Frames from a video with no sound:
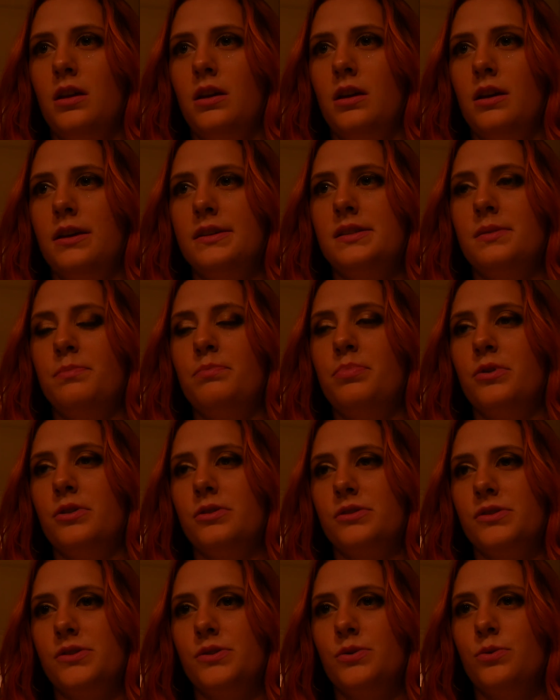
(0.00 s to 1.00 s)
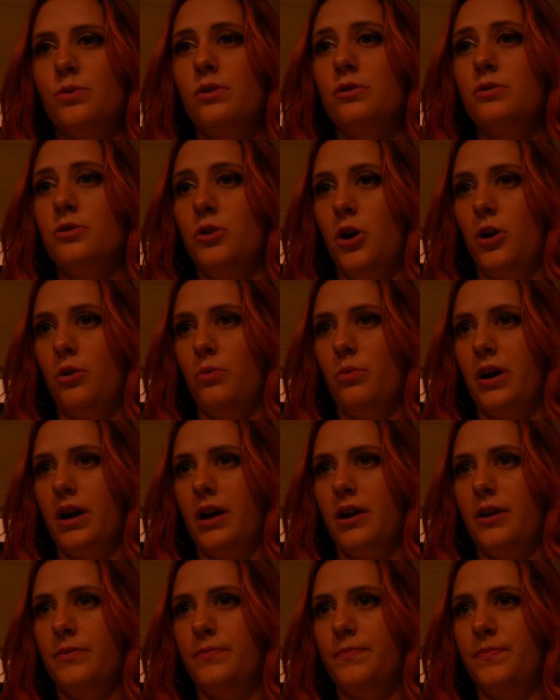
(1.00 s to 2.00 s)
It's a bookstore
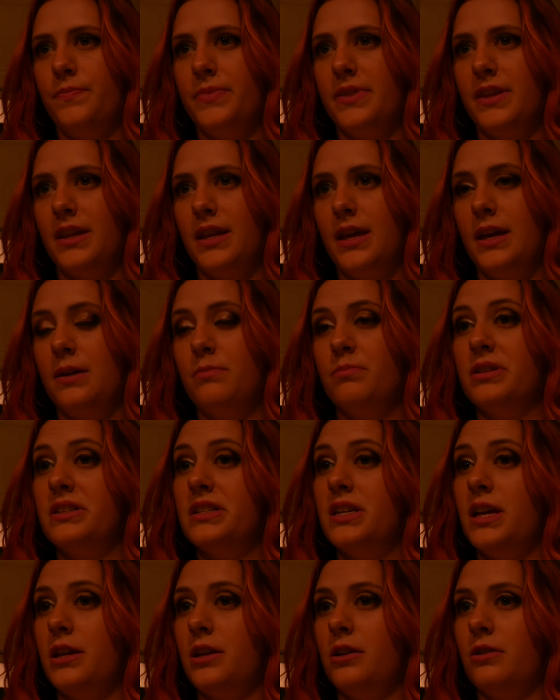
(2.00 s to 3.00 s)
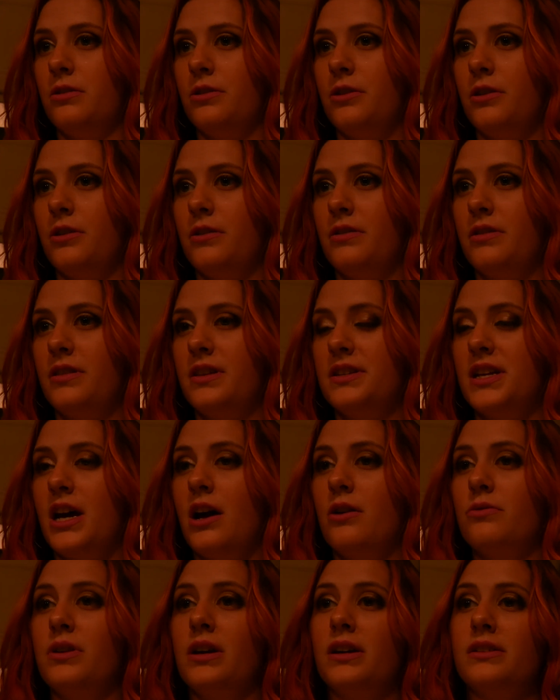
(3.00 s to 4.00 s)
nowhere. In particular, the
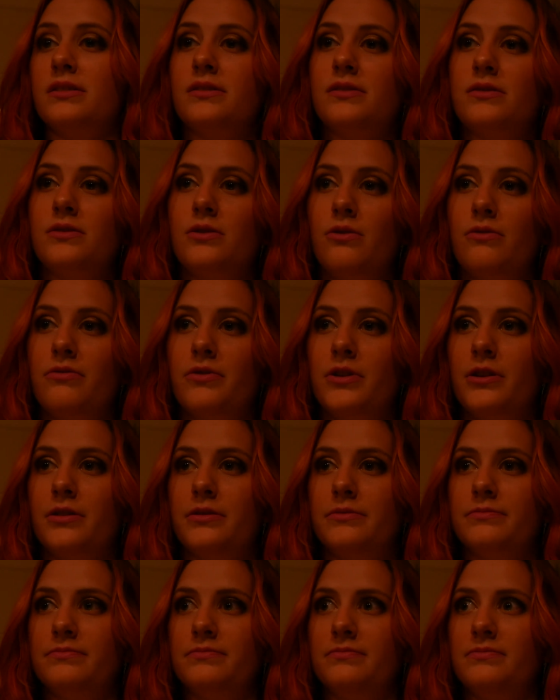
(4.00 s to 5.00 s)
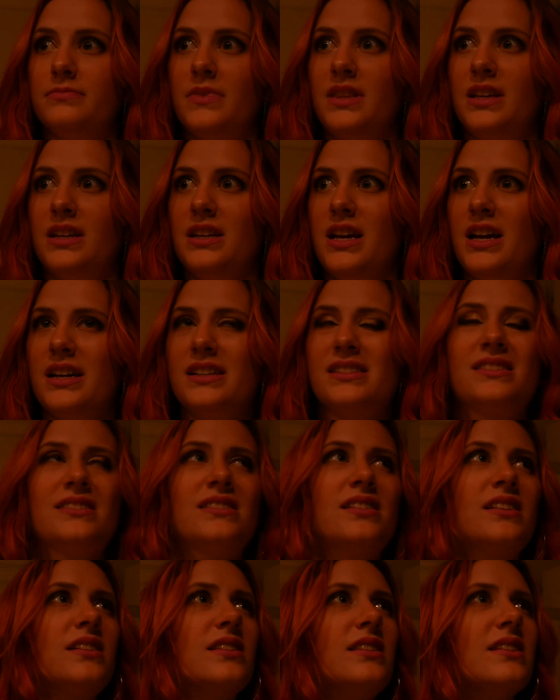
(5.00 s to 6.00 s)
town next over. I want the
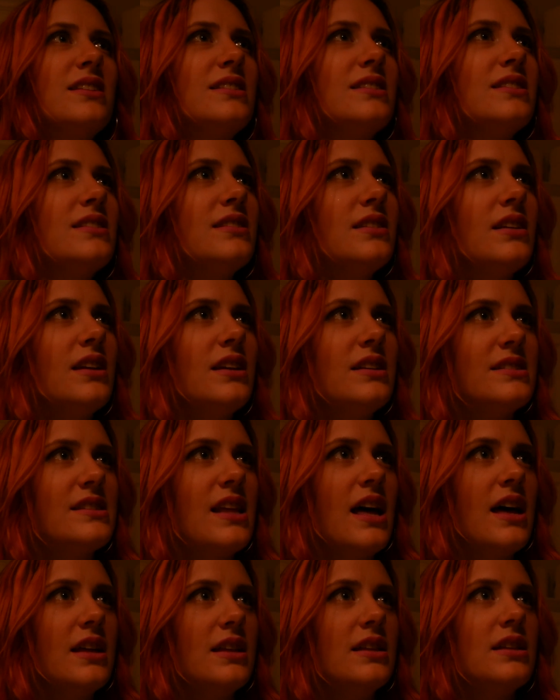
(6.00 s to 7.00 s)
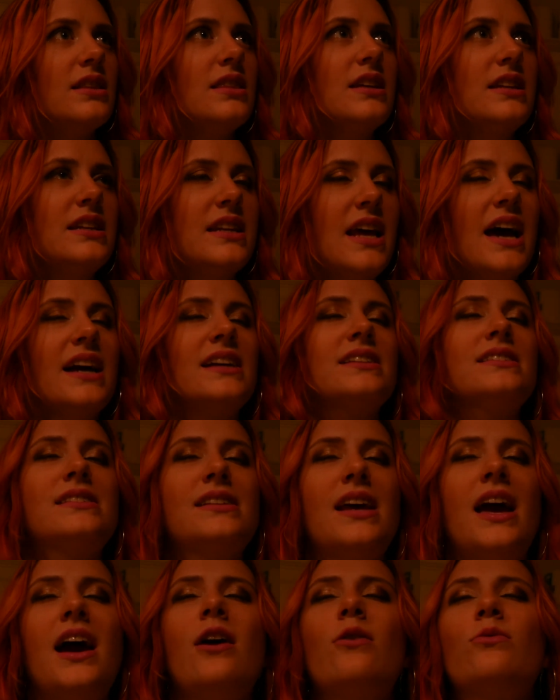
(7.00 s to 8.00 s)
next, that. The, the next town over. The
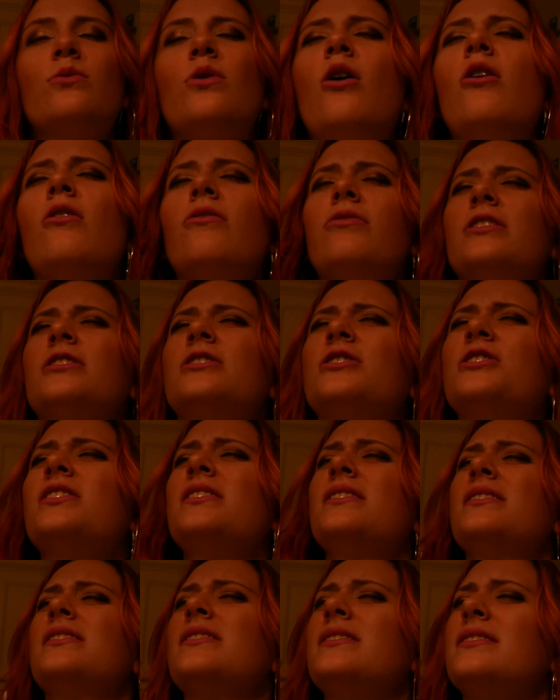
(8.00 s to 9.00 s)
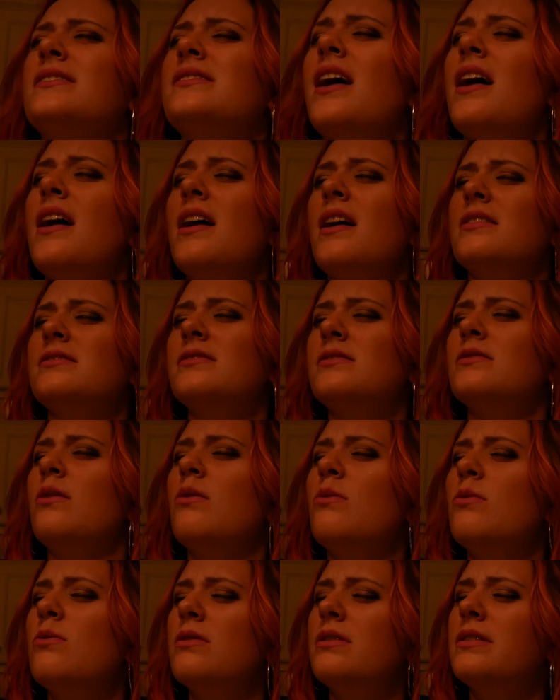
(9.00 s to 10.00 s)
next town over. Jesus,
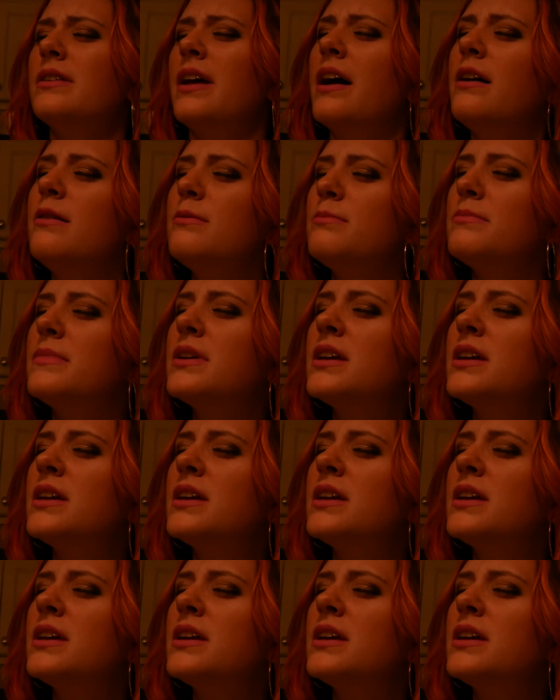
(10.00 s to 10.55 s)
Lord, help if, me.